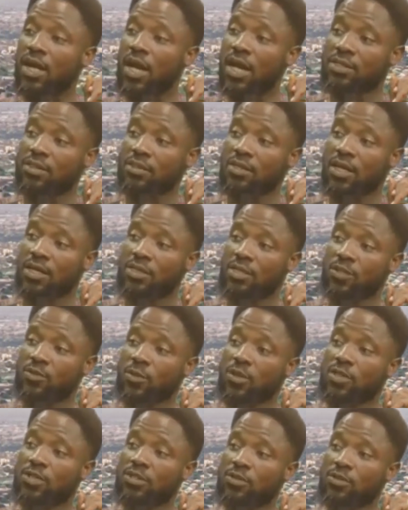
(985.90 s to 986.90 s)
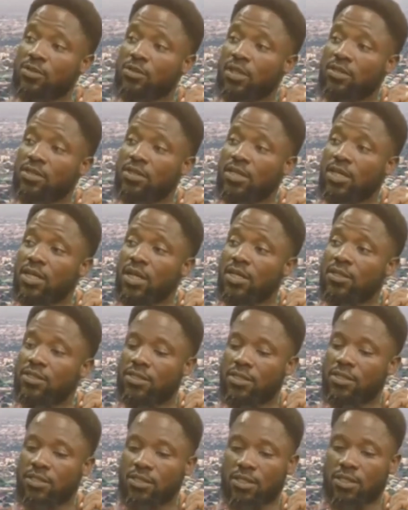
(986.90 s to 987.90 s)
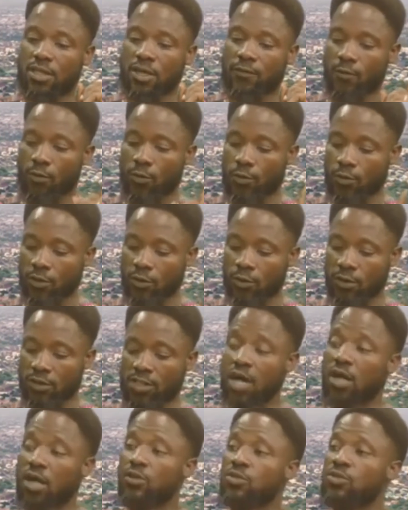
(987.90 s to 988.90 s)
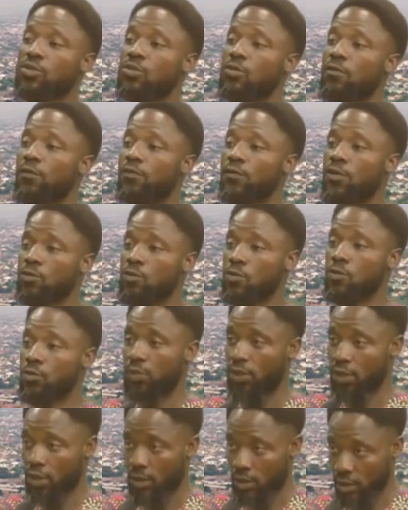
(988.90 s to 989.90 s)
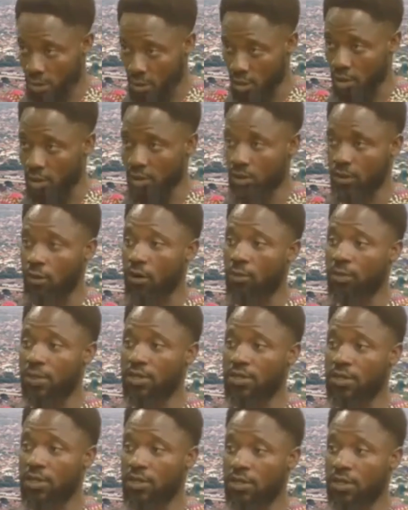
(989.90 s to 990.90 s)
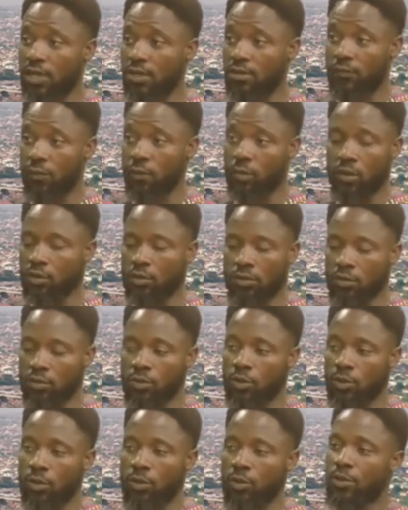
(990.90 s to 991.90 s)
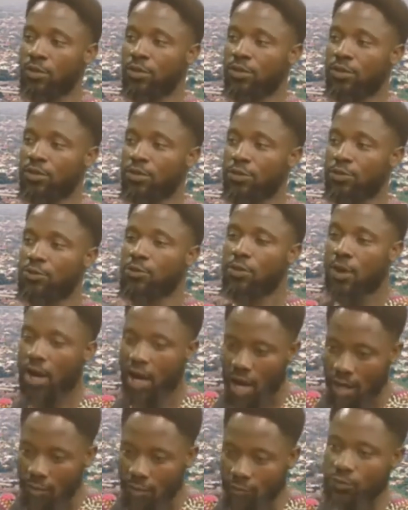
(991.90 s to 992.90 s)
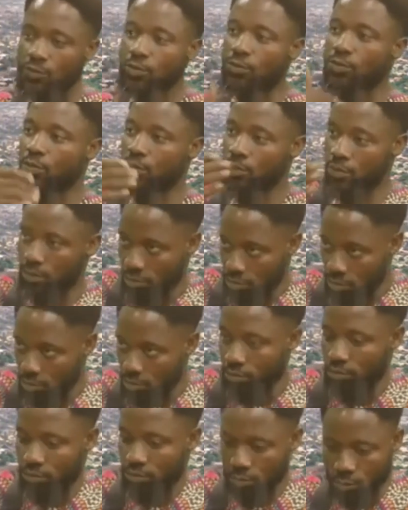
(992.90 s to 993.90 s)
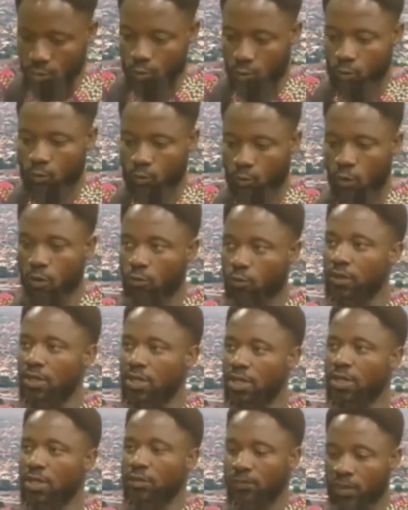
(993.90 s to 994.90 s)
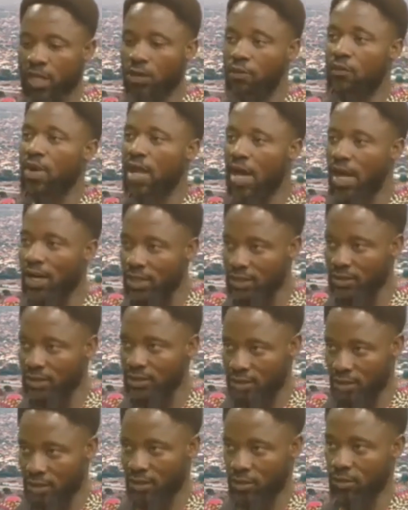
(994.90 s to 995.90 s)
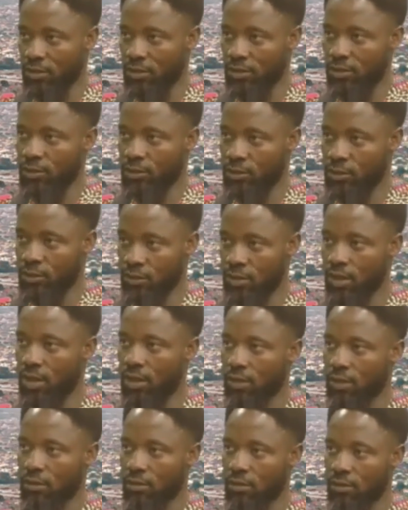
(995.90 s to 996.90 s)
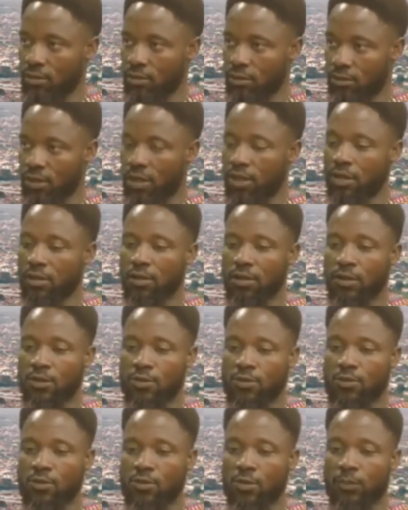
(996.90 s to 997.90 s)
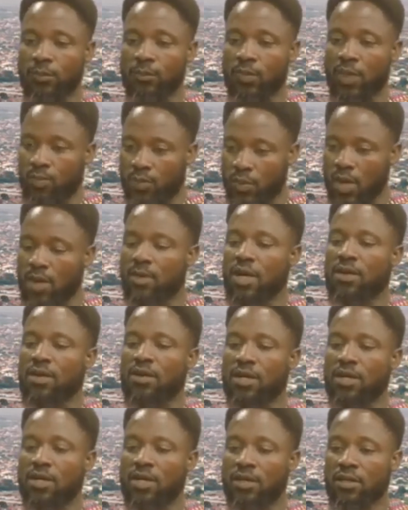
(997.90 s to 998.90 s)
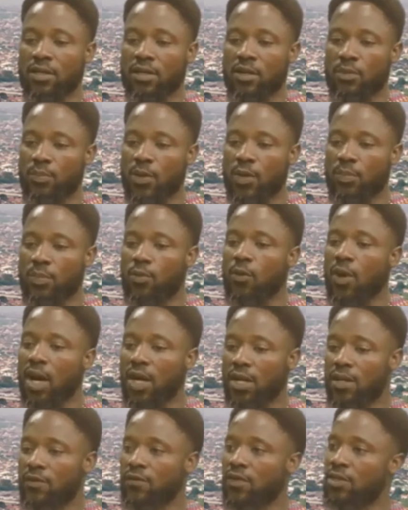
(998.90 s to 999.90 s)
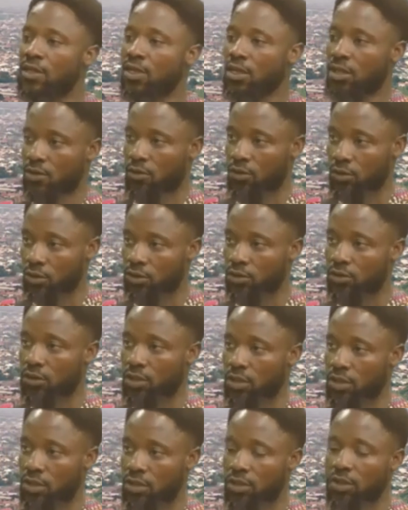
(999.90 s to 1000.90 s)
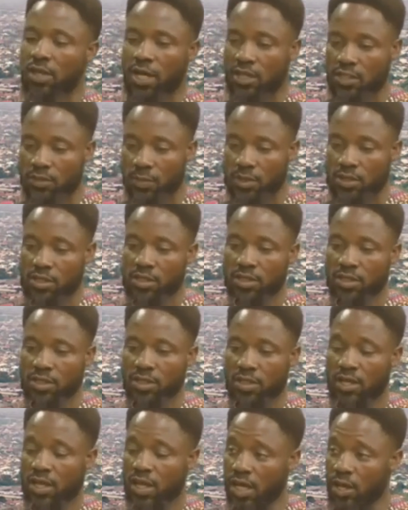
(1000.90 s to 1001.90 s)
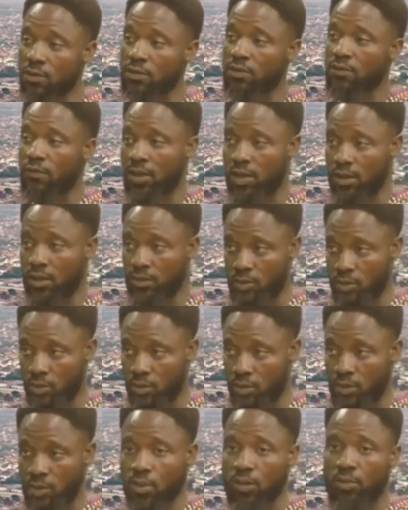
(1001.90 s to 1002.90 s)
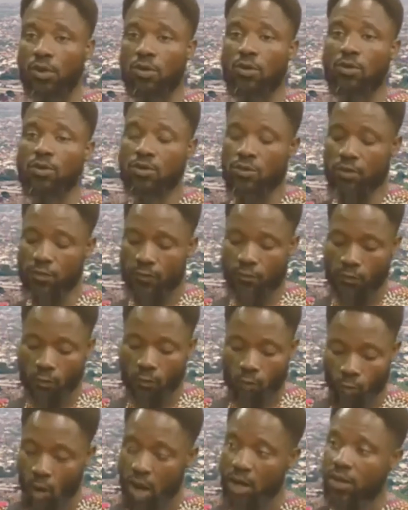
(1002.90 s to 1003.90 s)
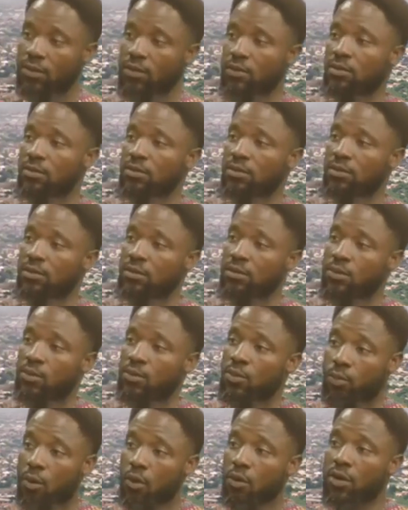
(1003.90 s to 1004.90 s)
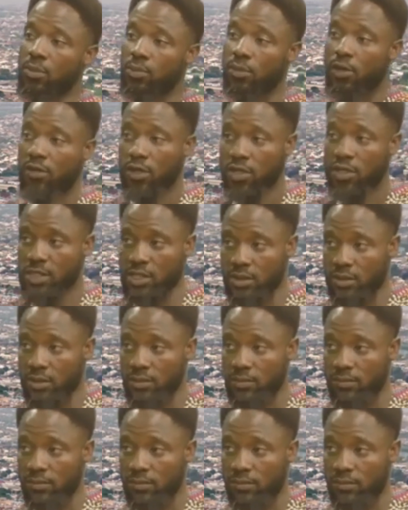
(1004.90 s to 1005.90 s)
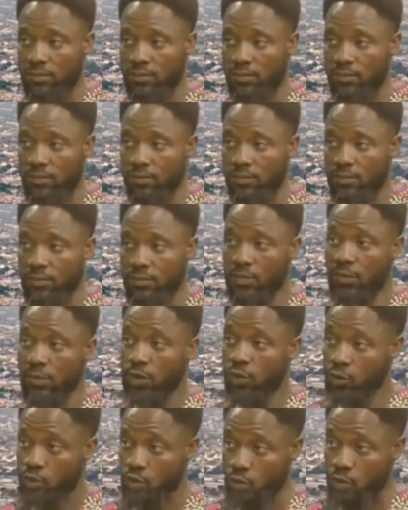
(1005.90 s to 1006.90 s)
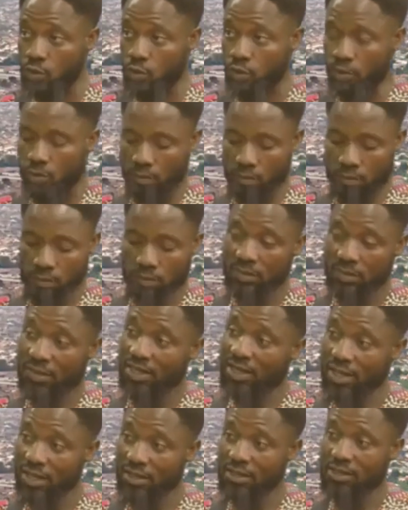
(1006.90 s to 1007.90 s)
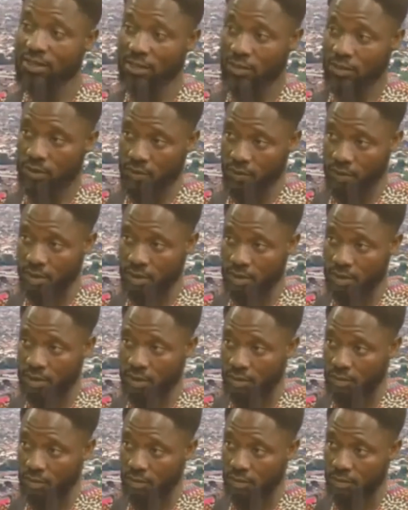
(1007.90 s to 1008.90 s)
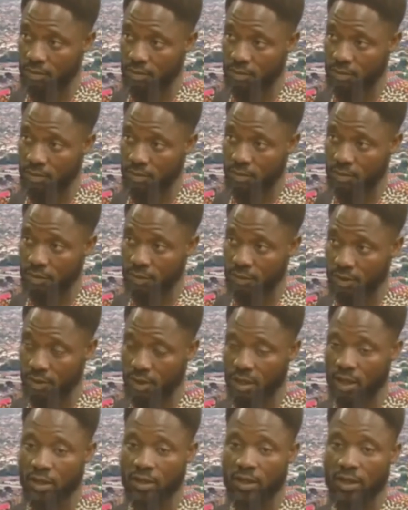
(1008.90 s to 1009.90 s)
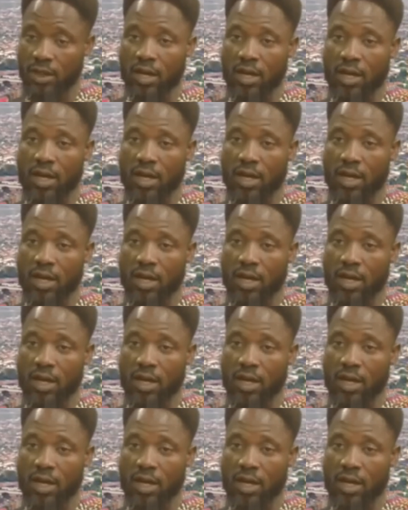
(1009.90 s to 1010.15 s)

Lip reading: as it was in 2019. Therefore, your child's school fees will be compensated for. No. You have to work with the reality today. Okay? So, primarily, people are leaving the country, especially in the health factor, because of one, poor remuneration. Two, insecurity. Okay,